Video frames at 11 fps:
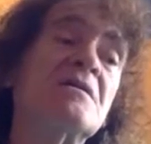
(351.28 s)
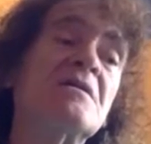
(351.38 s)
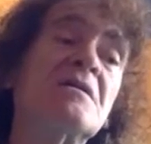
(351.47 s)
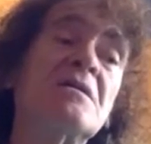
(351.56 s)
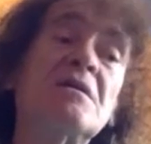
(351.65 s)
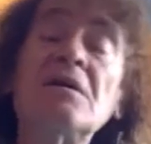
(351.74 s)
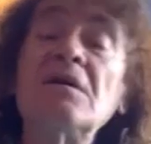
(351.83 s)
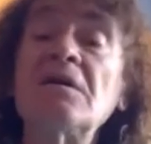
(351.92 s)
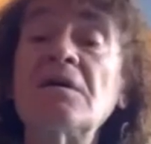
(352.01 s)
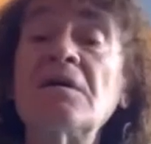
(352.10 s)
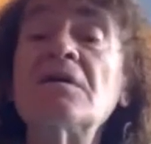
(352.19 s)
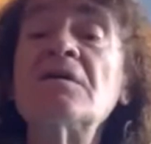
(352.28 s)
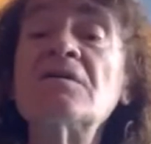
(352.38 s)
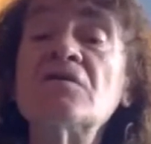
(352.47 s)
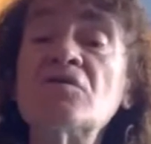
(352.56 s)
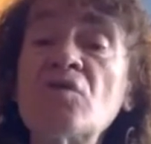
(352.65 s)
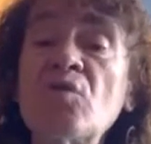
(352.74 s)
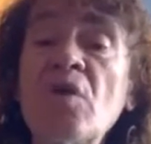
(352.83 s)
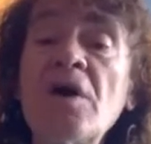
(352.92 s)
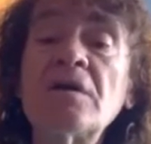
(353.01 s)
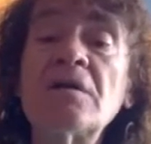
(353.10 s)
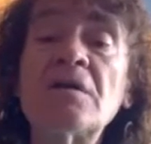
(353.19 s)
the
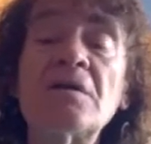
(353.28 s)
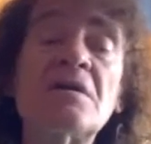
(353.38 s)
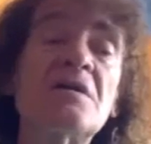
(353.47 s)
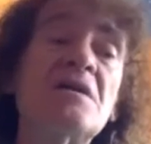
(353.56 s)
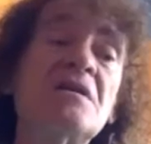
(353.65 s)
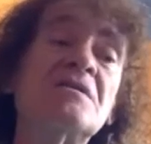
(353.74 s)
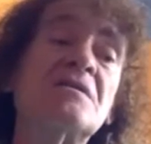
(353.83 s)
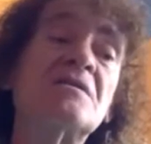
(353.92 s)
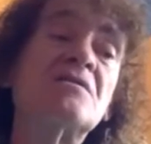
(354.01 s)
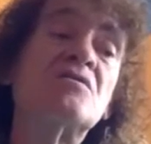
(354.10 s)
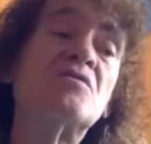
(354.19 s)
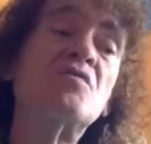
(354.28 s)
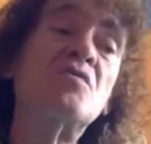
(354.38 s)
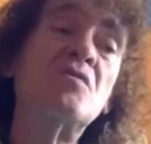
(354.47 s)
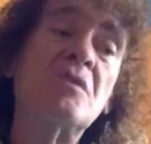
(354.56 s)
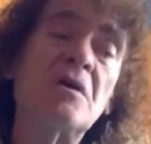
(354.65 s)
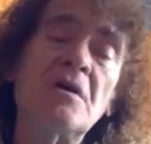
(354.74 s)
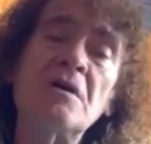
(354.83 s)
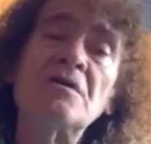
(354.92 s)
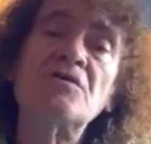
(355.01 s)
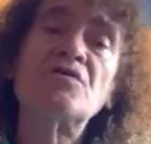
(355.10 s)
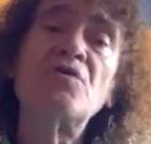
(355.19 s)
work is to
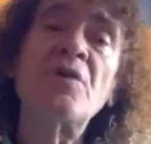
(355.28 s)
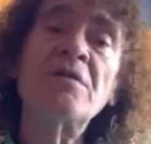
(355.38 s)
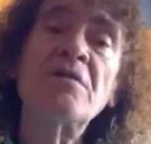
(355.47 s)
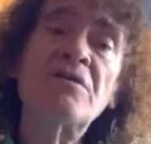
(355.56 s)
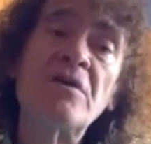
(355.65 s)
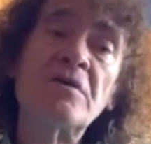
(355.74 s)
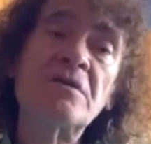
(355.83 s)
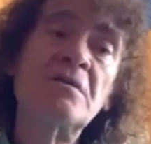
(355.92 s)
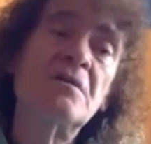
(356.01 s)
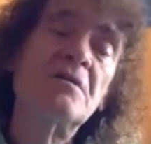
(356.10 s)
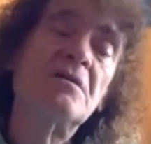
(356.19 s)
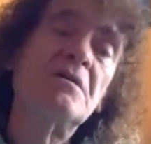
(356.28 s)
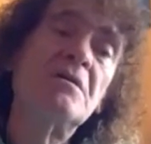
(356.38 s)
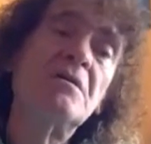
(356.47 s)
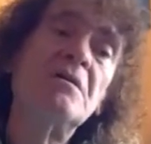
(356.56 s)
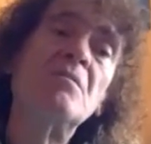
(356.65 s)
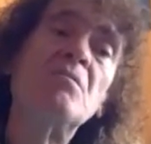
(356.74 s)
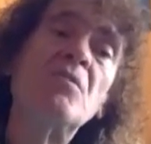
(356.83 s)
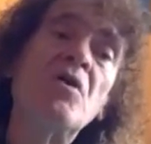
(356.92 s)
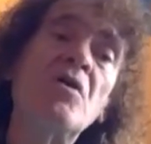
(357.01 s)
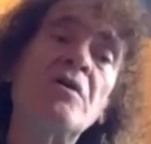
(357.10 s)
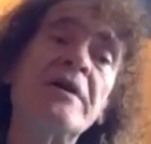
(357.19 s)
strengthen
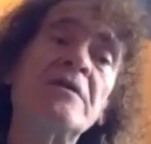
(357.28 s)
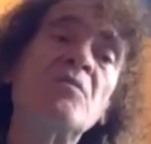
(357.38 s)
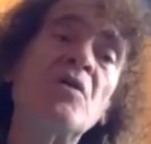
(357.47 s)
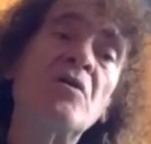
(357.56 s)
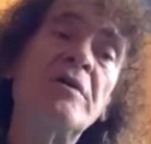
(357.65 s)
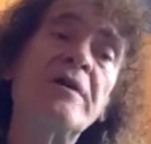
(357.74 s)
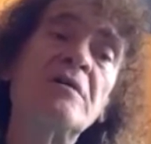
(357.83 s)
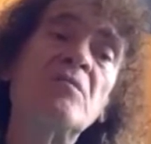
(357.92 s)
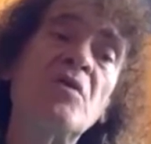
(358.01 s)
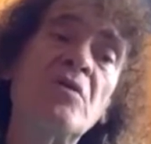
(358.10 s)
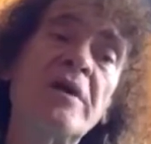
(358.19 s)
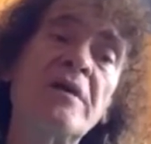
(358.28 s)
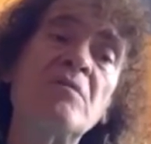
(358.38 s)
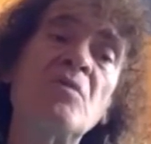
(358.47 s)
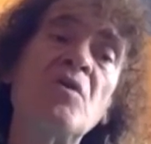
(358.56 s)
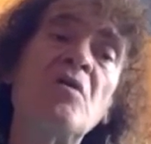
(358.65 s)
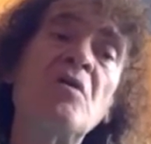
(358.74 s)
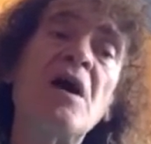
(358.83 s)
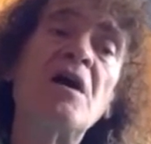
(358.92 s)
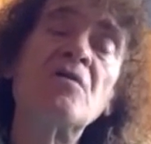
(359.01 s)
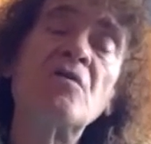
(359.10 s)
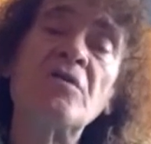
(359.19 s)
more and more and more and more
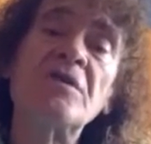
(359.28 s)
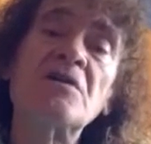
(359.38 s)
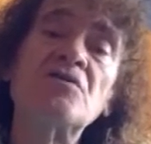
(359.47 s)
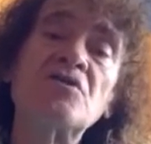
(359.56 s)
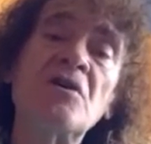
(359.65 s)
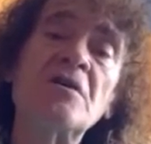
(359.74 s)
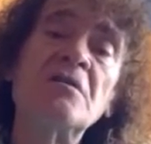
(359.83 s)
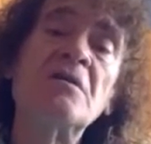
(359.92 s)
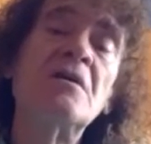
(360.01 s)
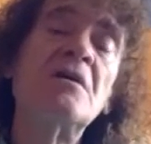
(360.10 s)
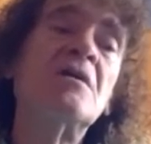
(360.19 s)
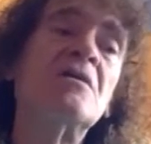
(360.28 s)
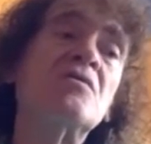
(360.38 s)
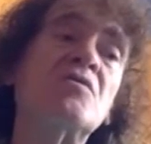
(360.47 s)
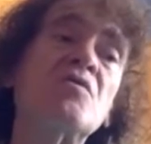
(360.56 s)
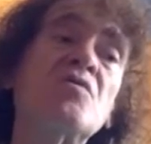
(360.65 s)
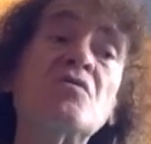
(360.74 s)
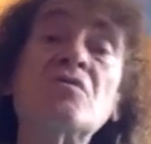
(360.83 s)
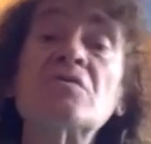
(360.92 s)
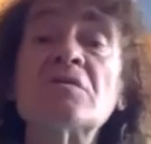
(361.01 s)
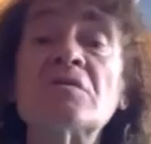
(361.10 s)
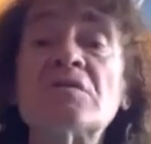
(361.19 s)
our connection
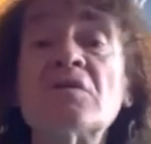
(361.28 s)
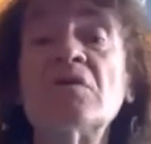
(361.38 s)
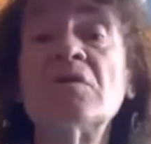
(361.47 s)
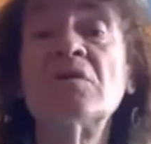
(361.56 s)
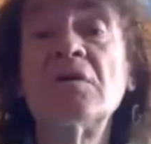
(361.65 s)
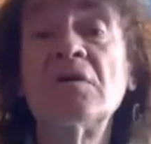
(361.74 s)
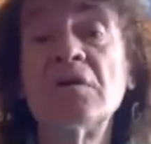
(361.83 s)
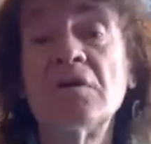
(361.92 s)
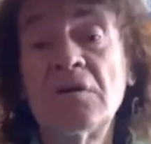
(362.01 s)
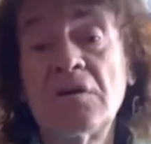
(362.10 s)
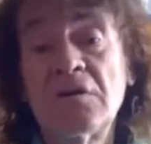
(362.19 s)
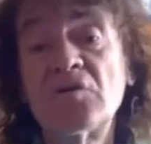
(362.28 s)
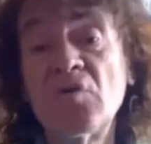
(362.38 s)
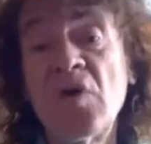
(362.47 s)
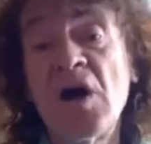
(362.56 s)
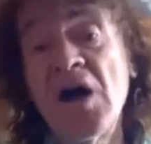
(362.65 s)
to our